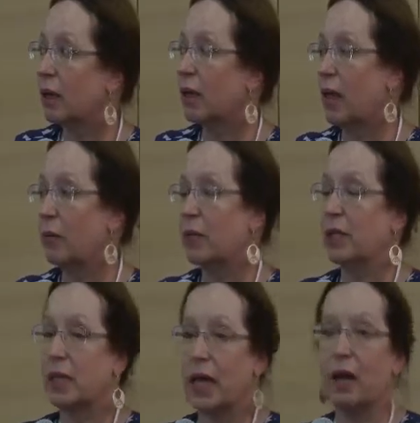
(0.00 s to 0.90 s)
climate
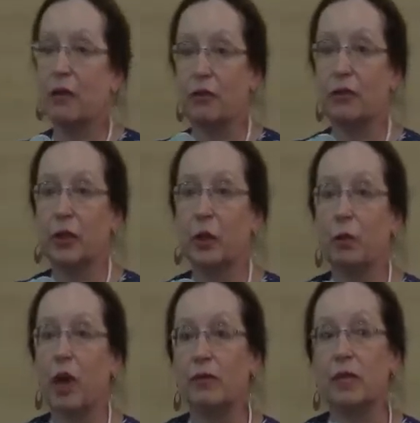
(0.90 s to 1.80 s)
and health,
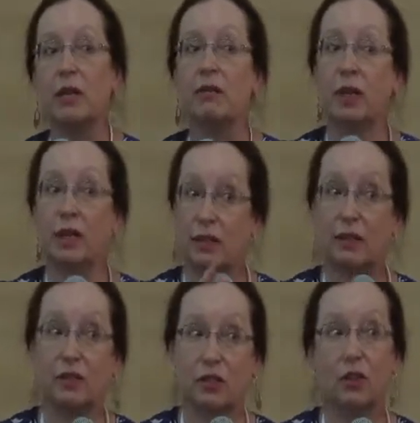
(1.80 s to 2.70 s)
we have seen that
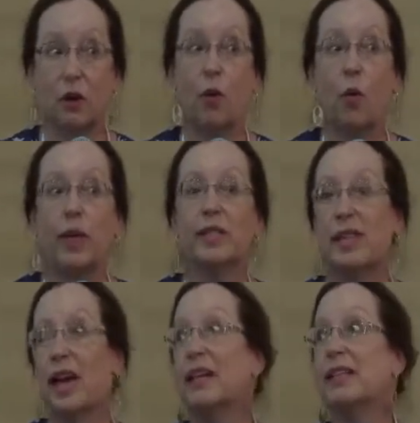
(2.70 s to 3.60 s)
it's not always
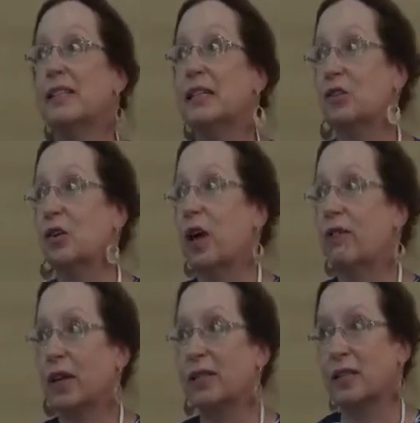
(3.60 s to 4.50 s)
that easy to
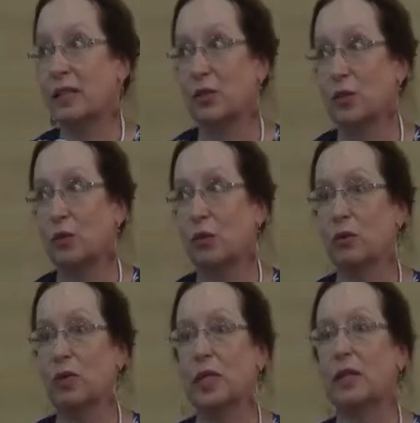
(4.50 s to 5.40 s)
have access to
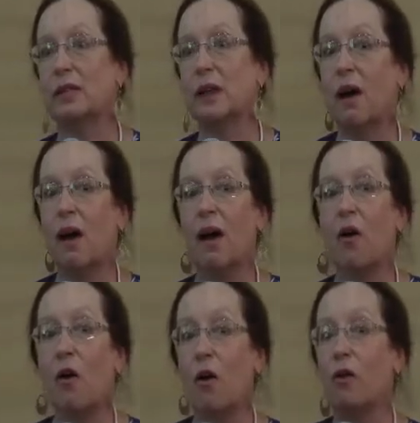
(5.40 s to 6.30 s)
those data,
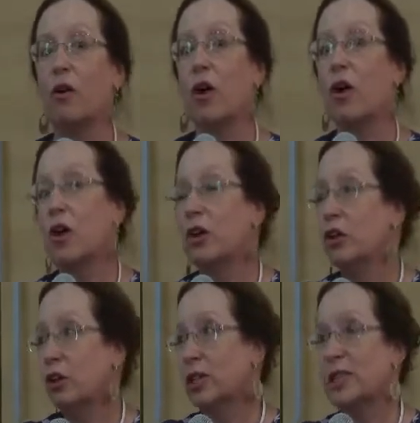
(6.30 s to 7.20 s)
or
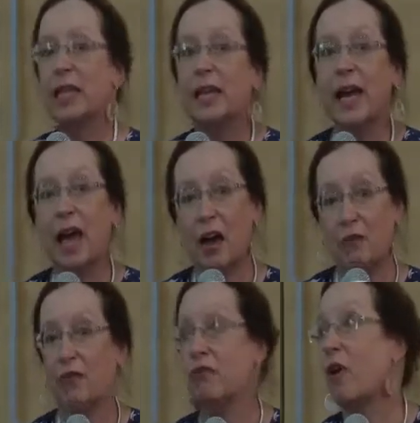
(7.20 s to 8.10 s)
not necessarily
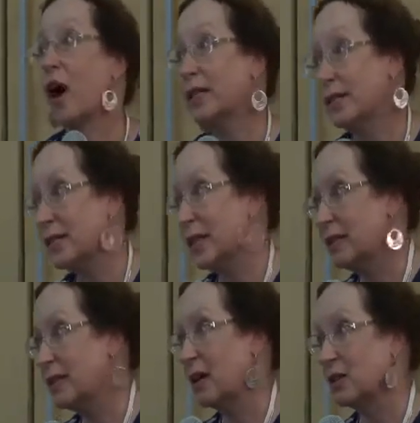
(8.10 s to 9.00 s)
have the right
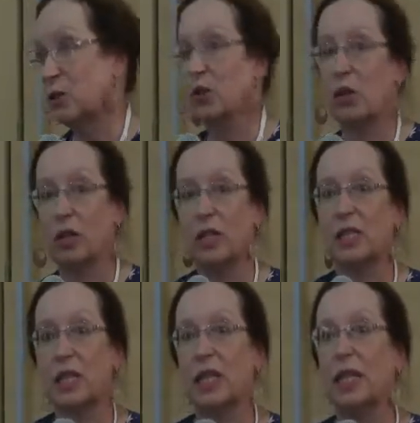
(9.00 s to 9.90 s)
data, so not
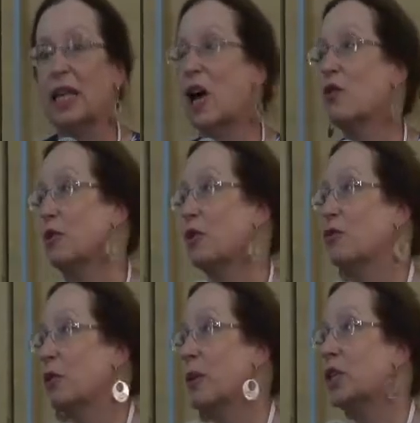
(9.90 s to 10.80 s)
necessarily enough
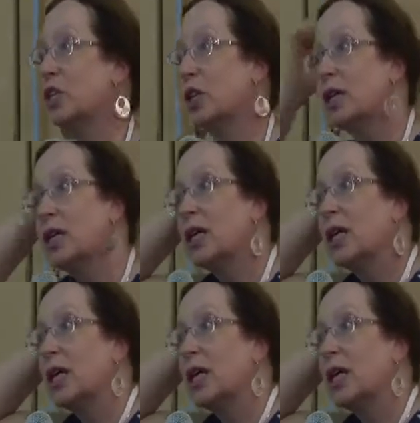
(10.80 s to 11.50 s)
information